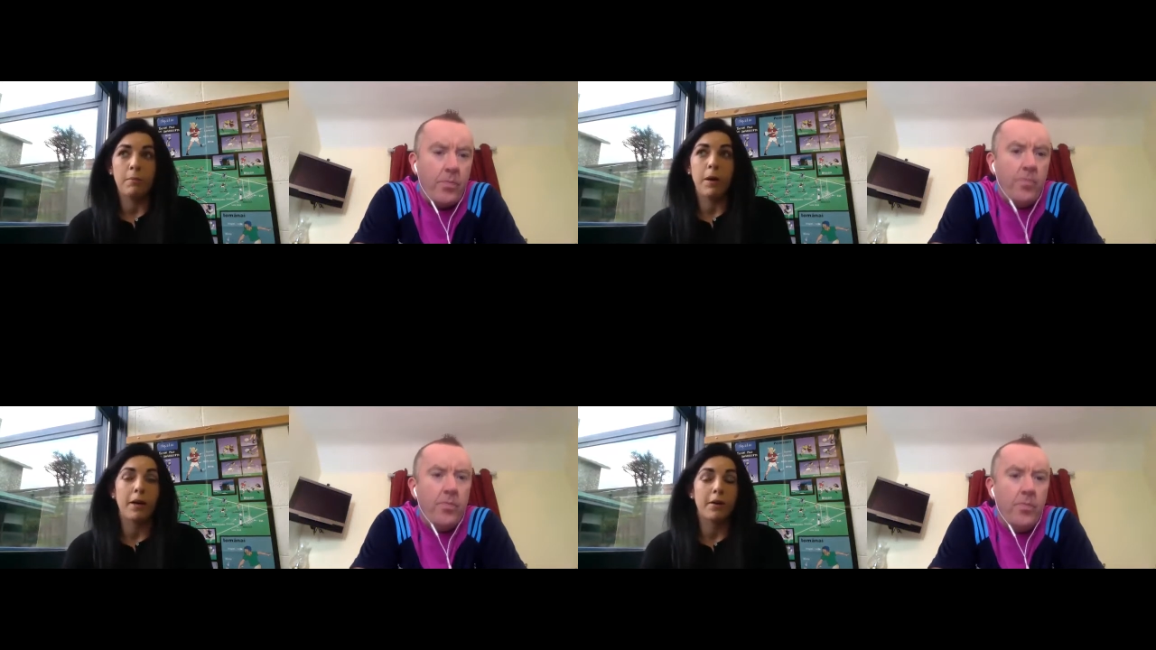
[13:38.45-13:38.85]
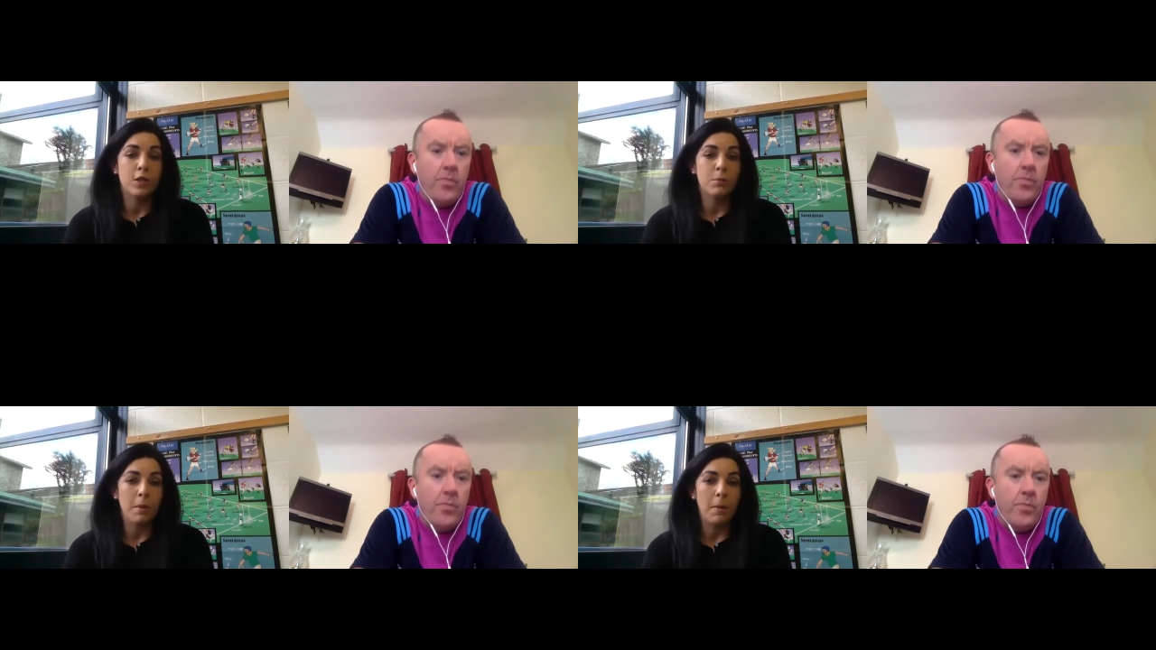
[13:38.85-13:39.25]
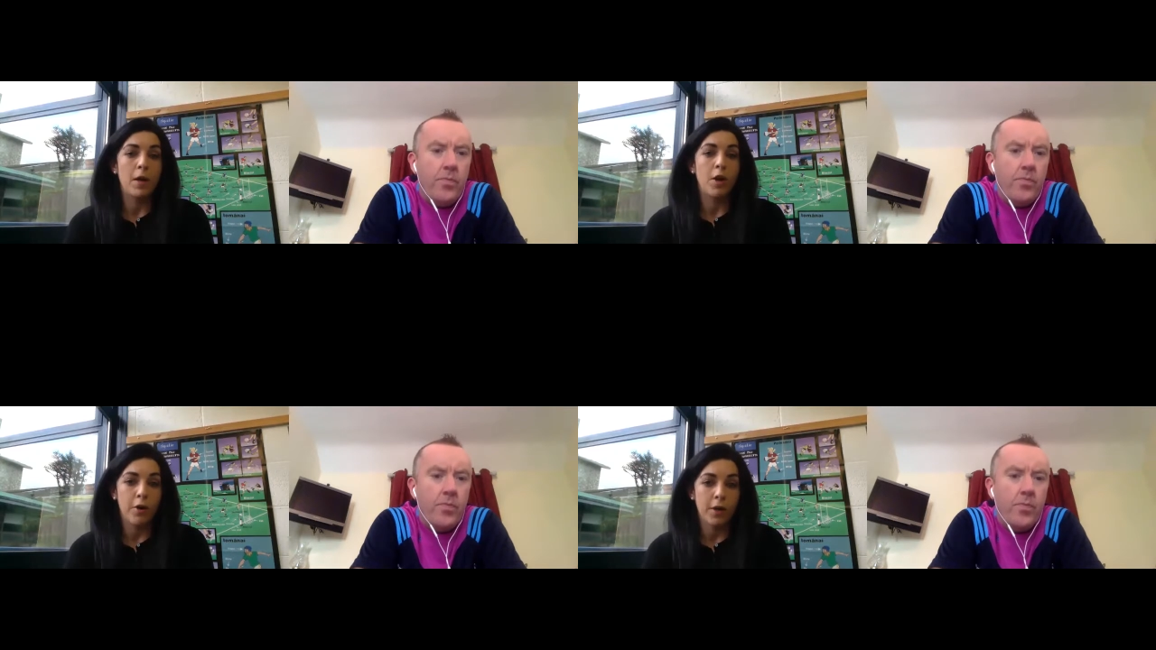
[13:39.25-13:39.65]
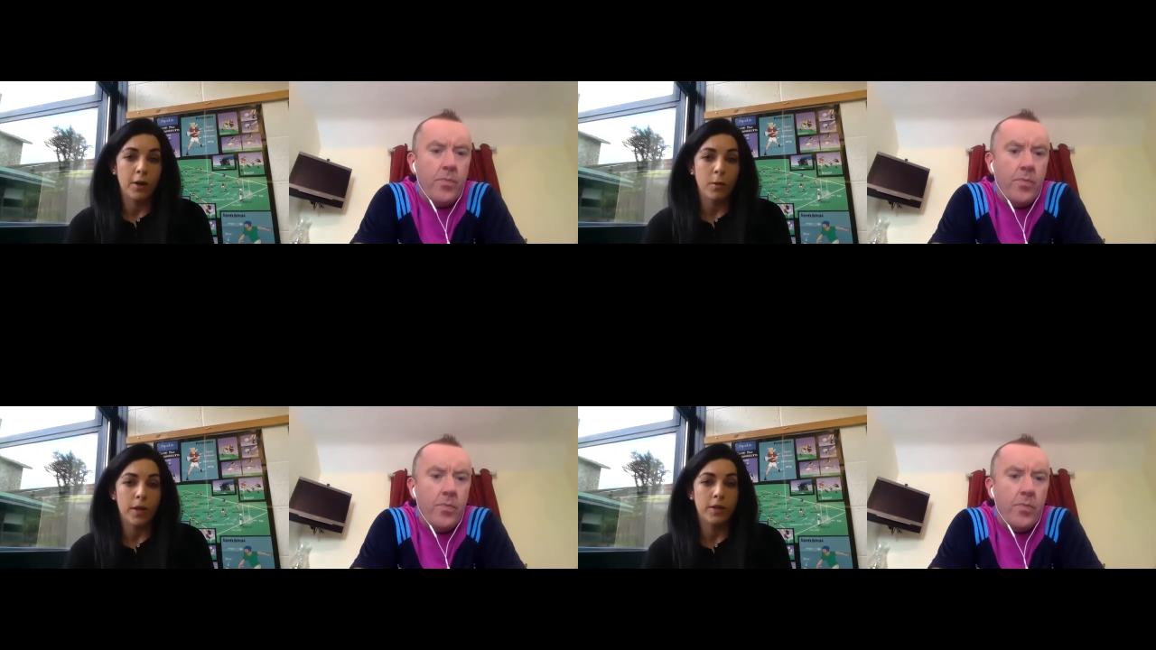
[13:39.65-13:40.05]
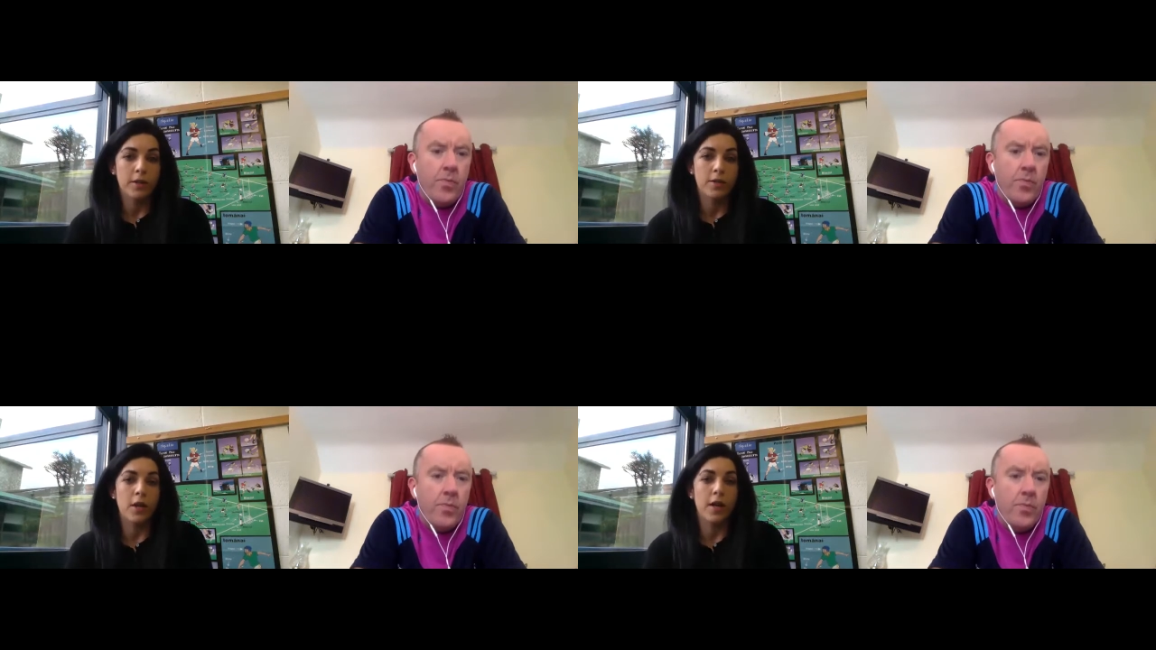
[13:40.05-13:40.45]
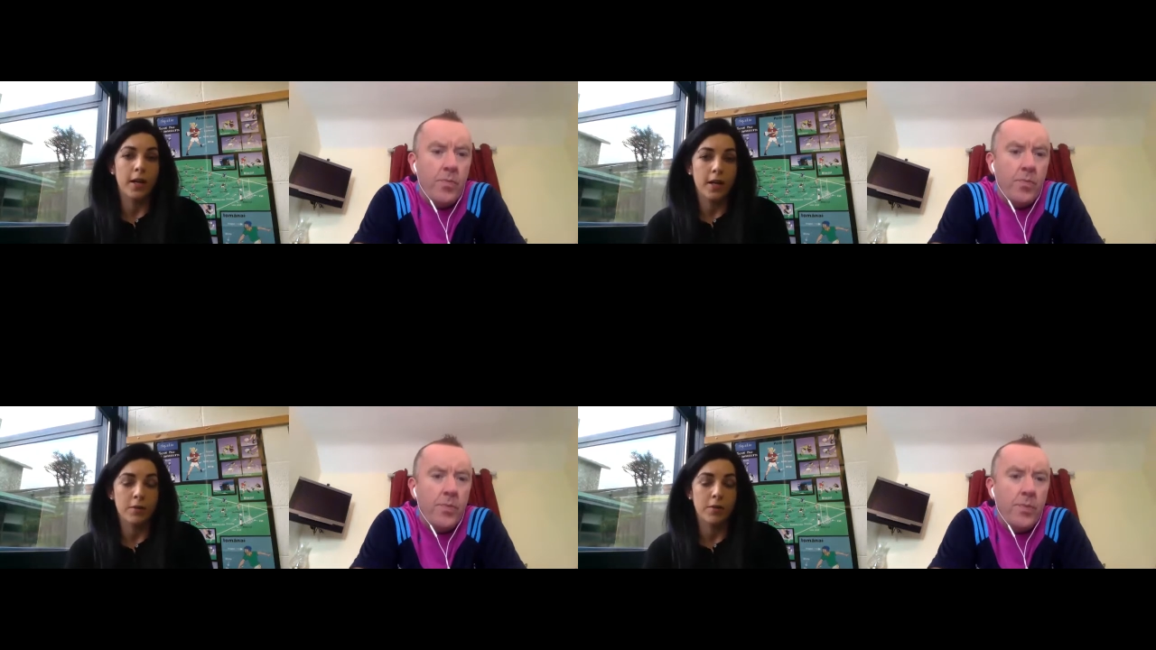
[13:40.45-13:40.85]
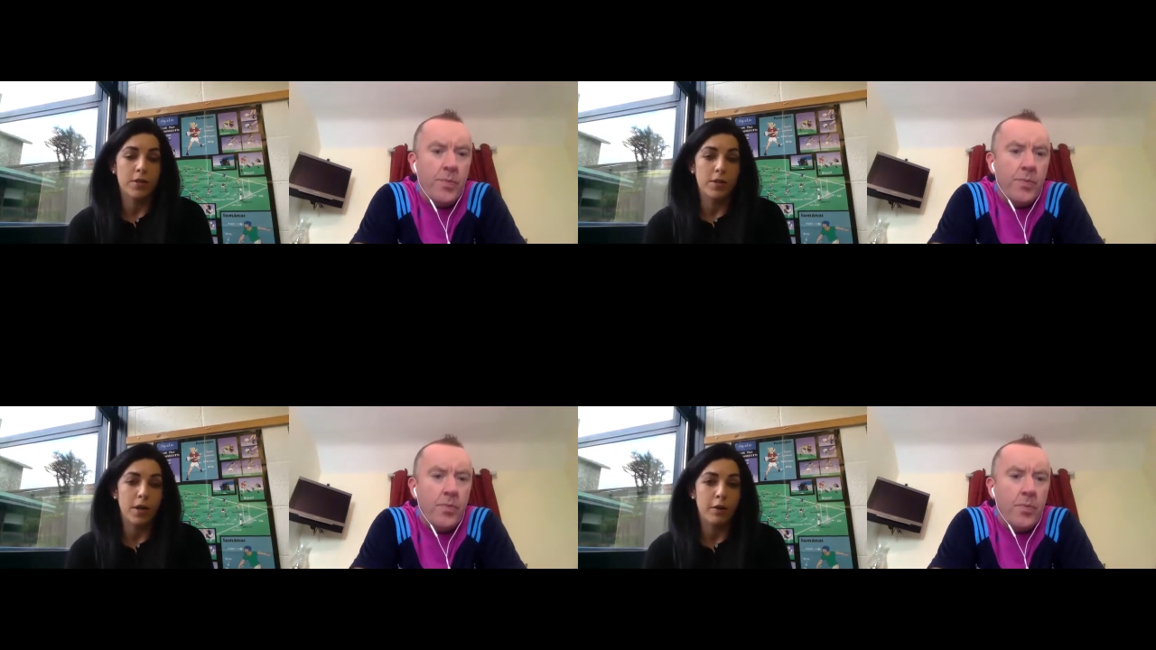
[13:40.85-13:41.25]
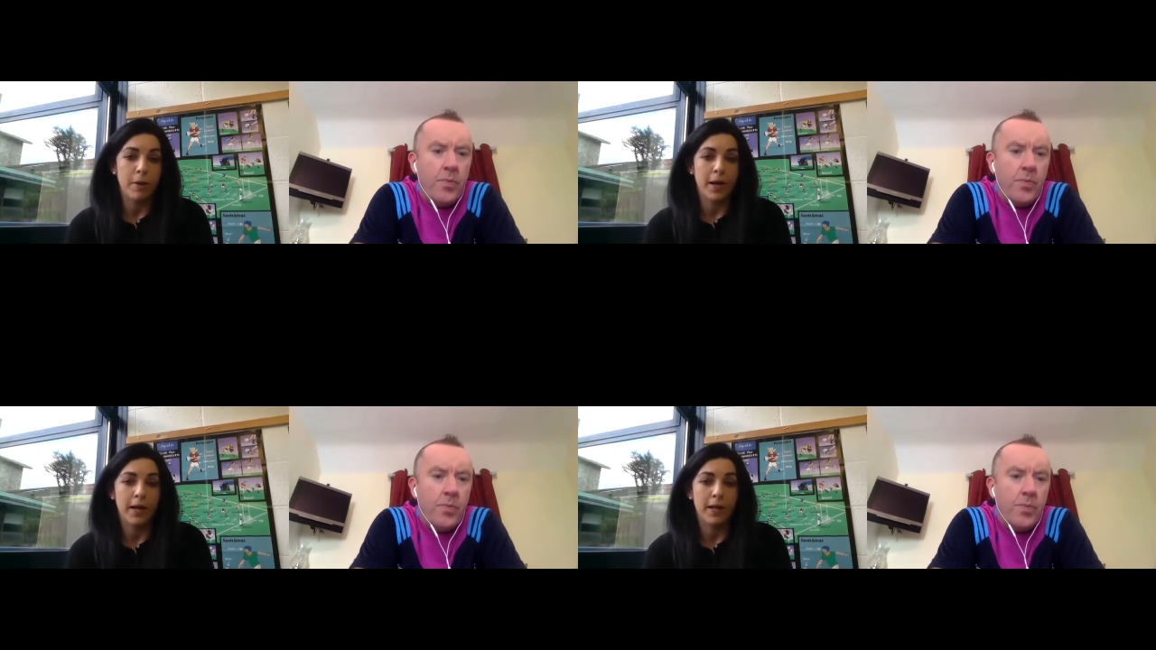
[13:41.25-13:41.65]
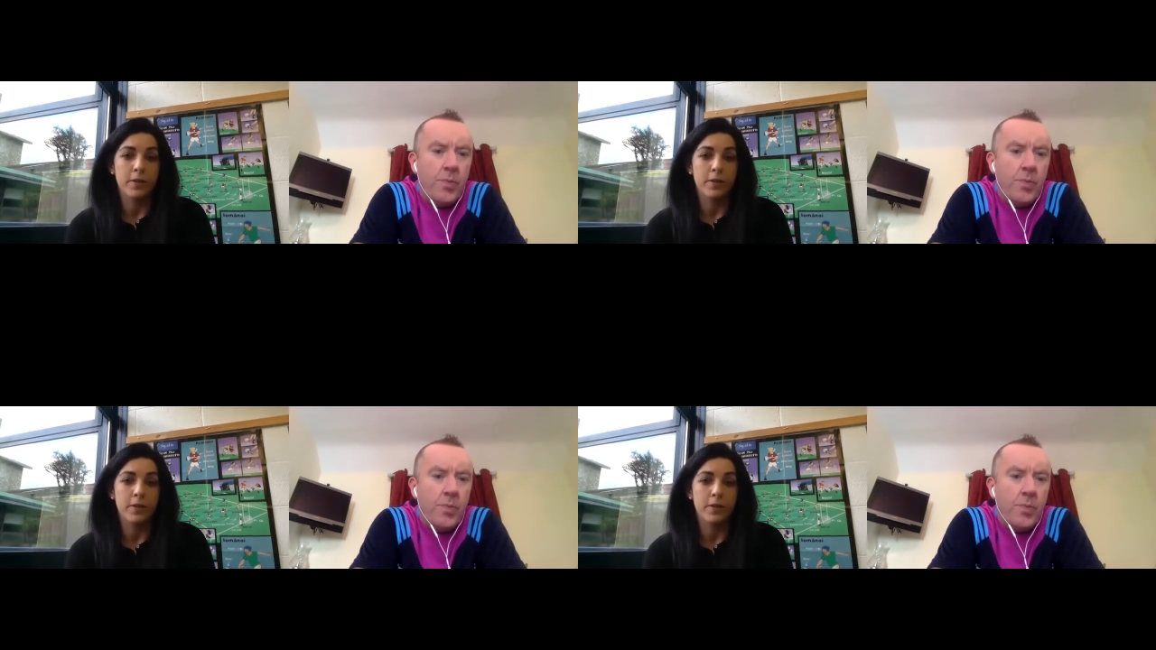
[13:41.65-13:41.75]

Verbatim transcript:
Speaker 1: players to maybe be learning what the style is or the style of play.